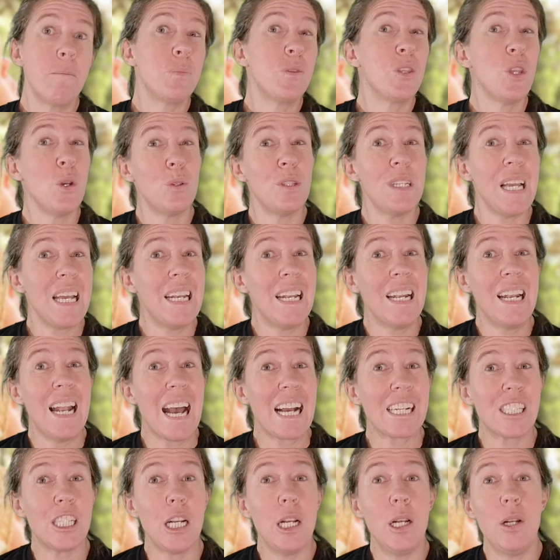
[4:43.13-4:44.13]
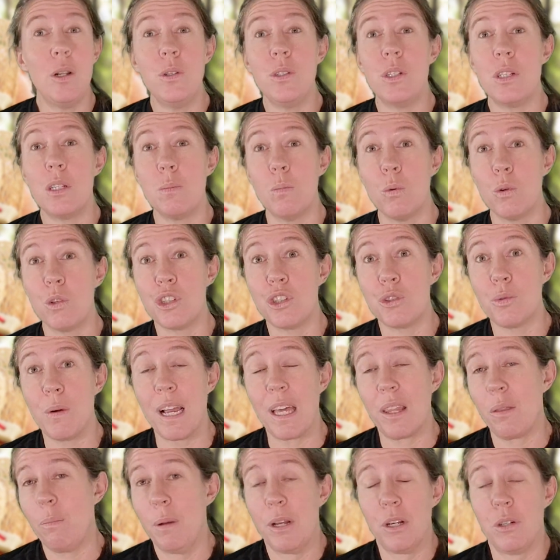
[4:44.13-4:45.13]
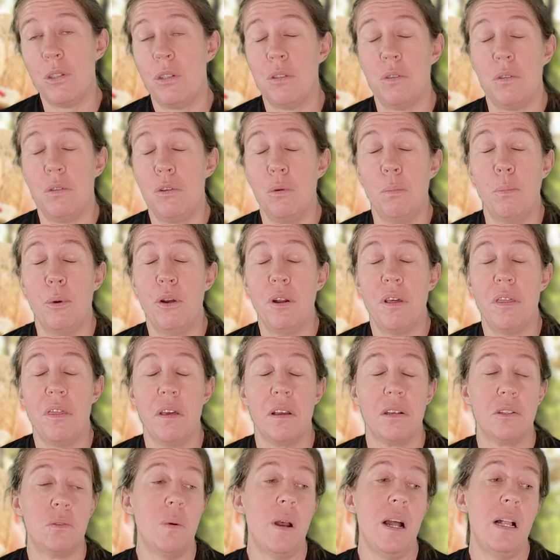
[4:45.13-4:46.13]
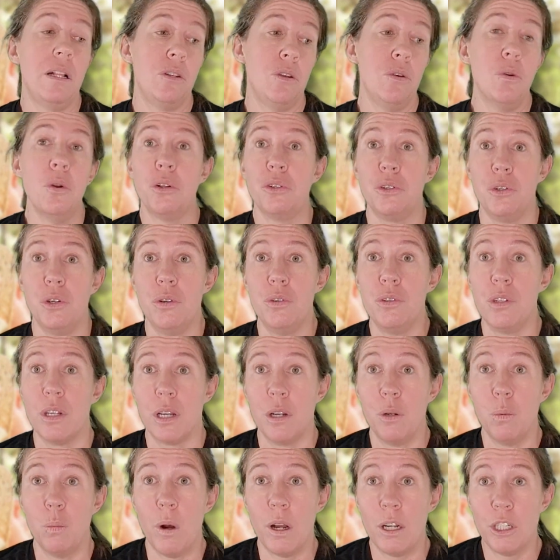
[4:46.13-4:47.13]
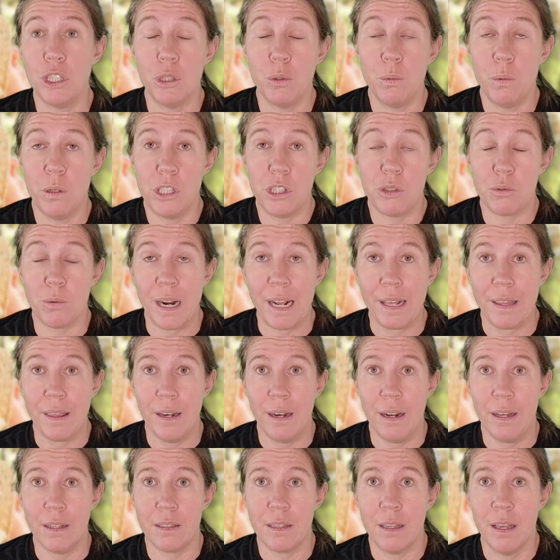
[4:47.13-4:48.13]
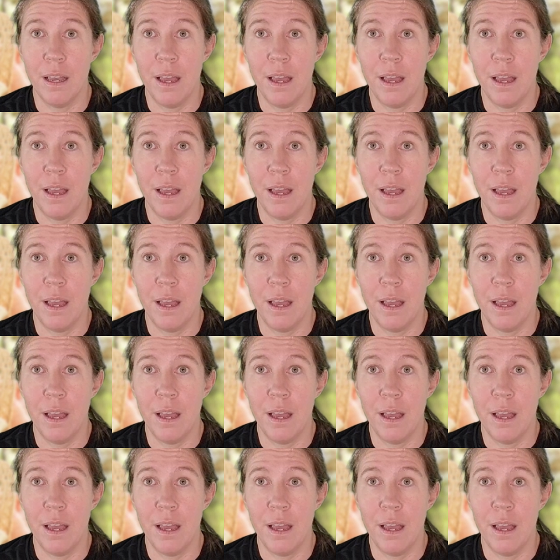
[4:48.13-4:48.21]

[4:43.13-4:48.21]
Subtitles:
your tendon actually loses more strength because your body thinks, well, you're not using it, why should we strengthen it?